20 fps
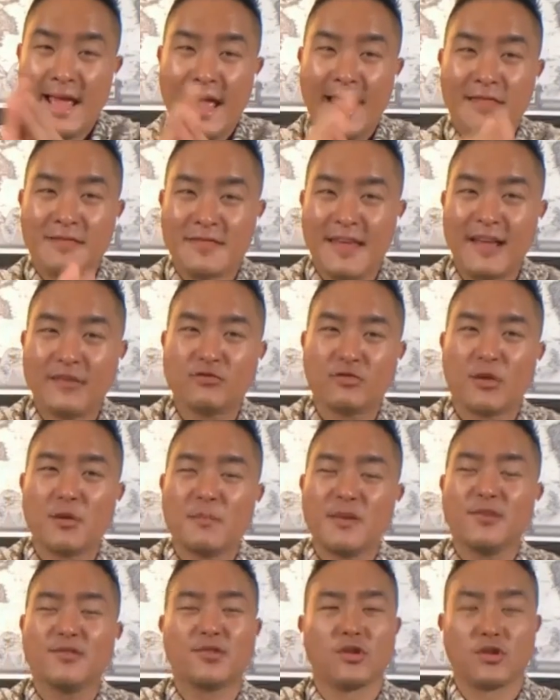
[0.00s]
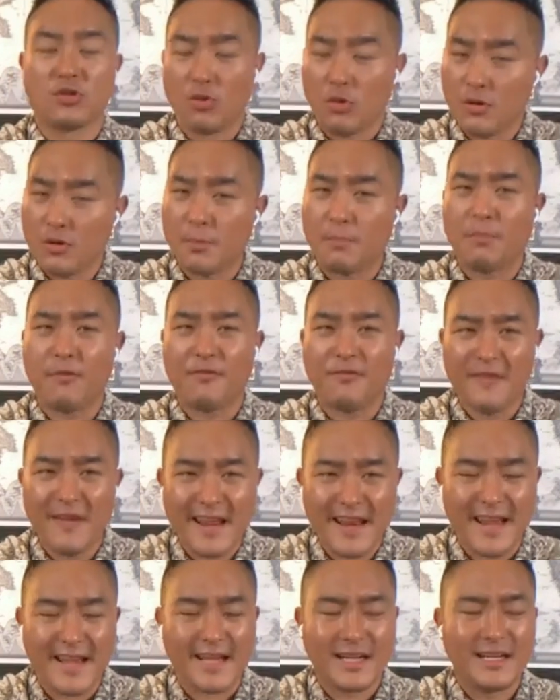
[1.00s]
And that's what it means to grow into
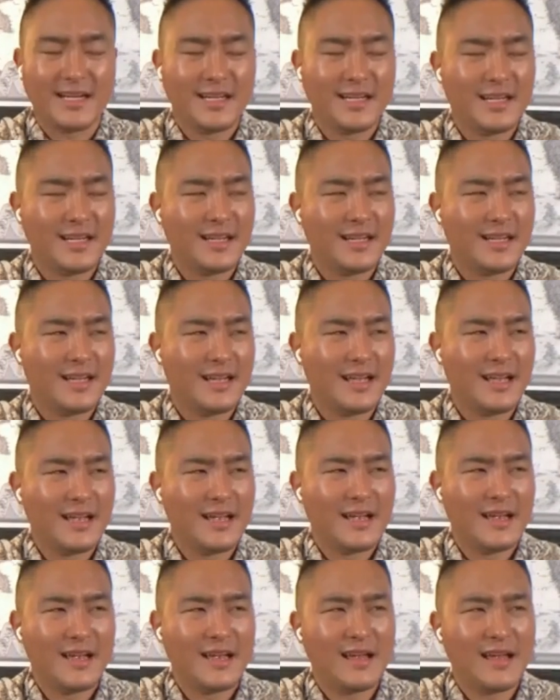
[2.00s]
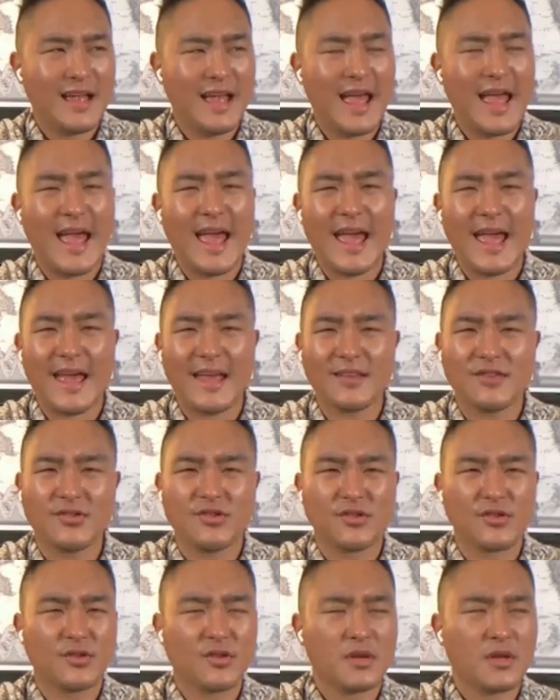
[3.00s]
prophetic. And
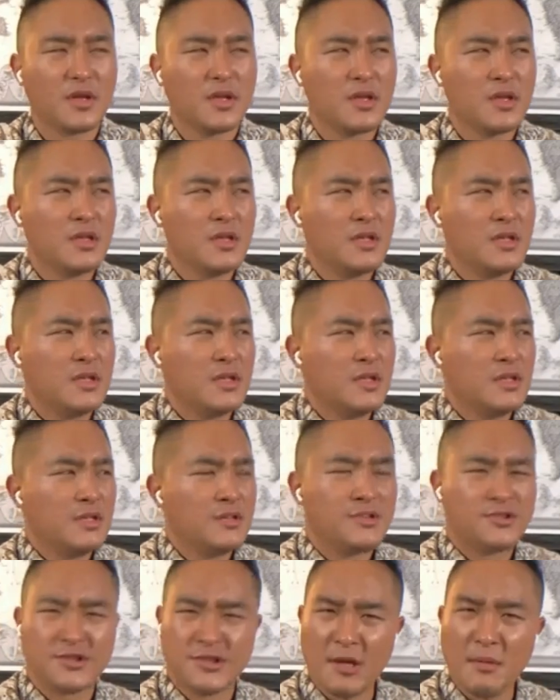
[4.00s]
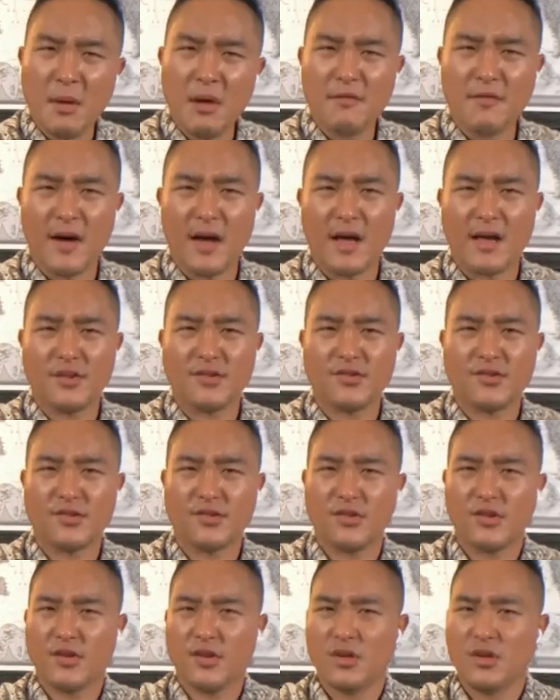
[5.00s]
some of us
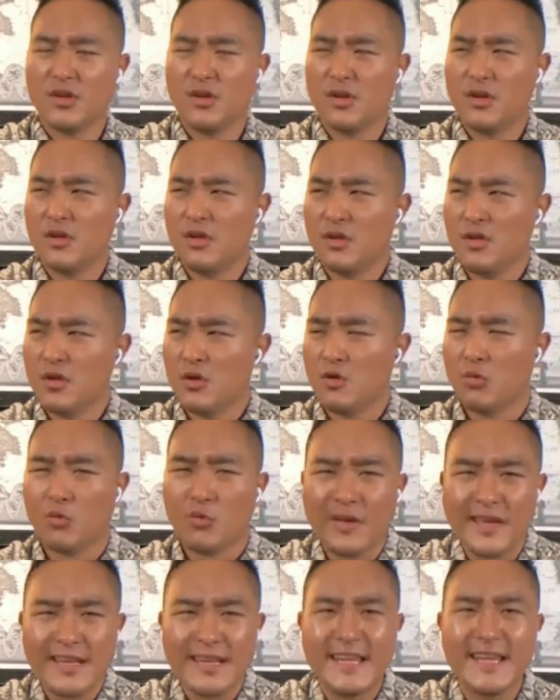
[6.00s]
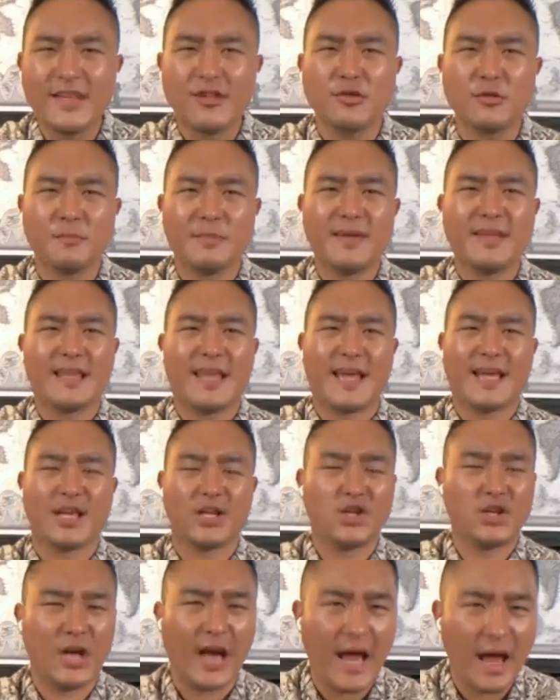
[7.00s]
we need to be like
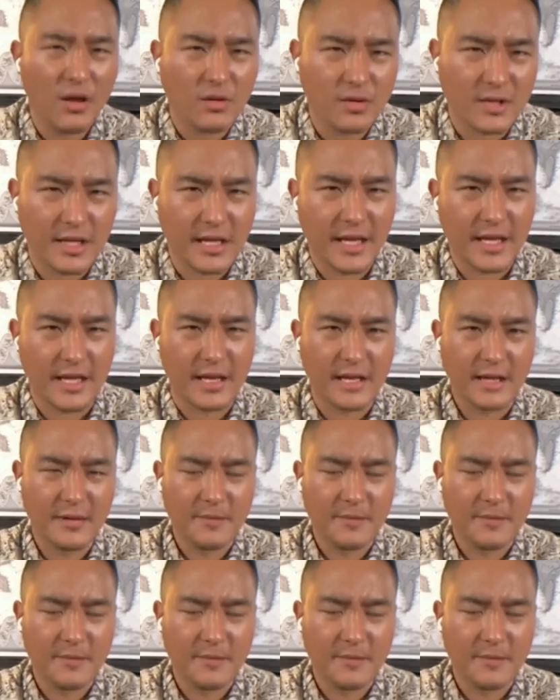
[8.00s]
a child again.